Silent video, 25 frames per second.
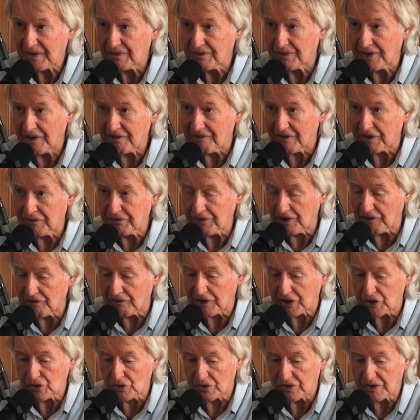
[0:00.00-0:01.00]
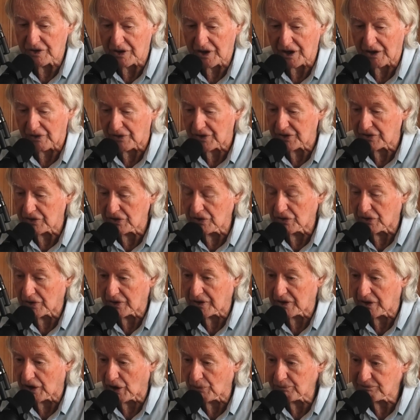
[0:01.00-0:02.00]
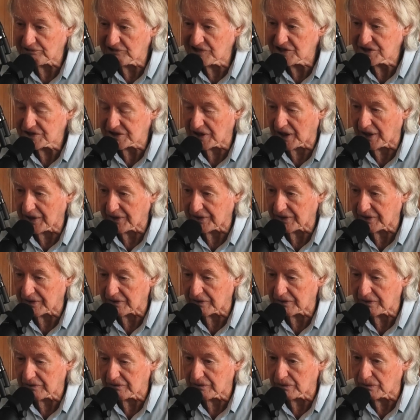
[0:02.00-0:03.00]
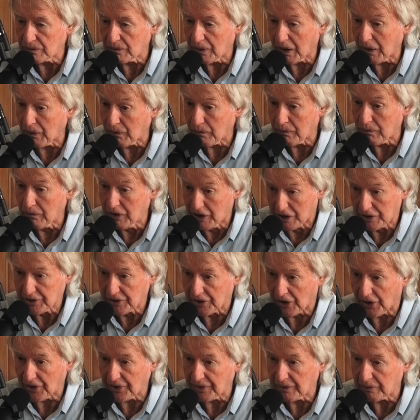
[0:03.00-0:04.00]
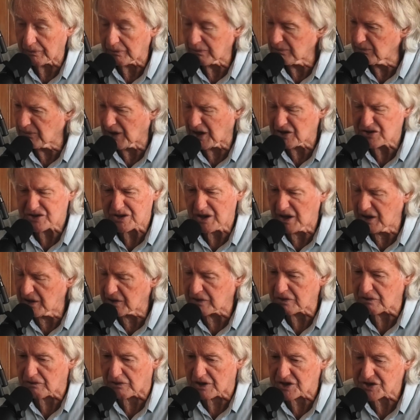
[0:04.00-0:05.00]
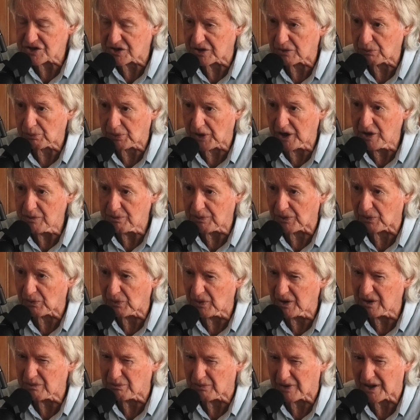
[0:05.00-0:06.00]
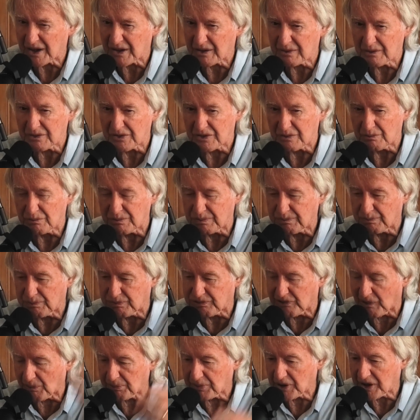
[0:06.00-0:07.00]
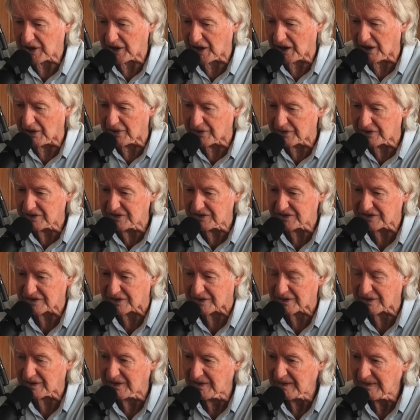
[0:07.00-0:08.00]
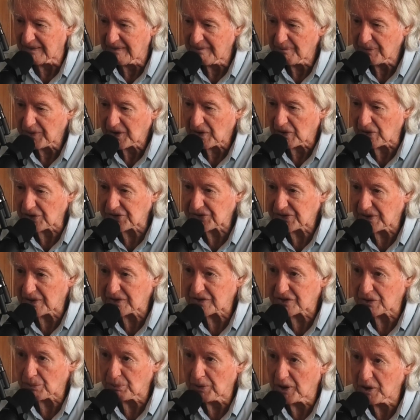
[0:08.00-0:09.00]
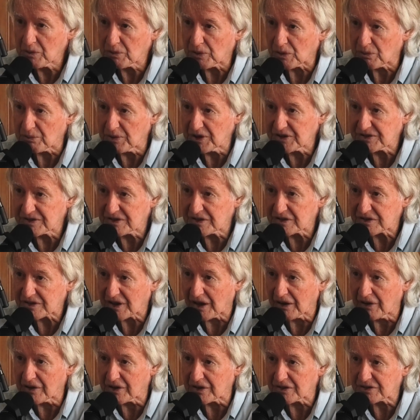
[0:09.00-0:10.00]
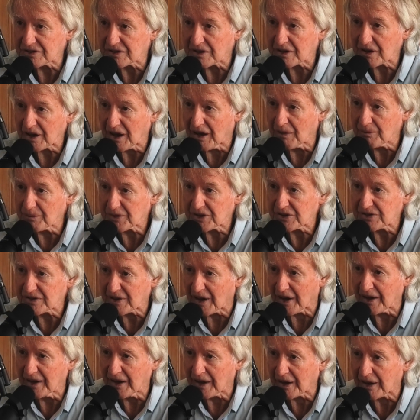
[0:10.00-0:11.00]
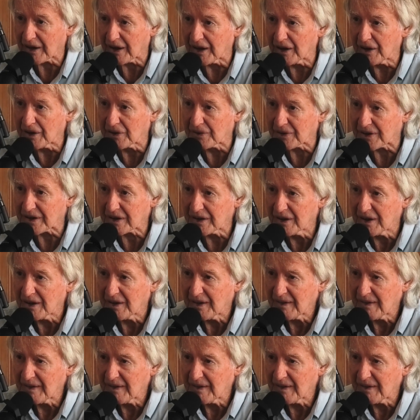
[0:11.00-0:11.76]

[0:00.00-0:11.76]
Very, very good to go and do it, and I appreciated it a real lot and most interesting people. We'd met property owners and all sorts of people, business owners had come to say hello, and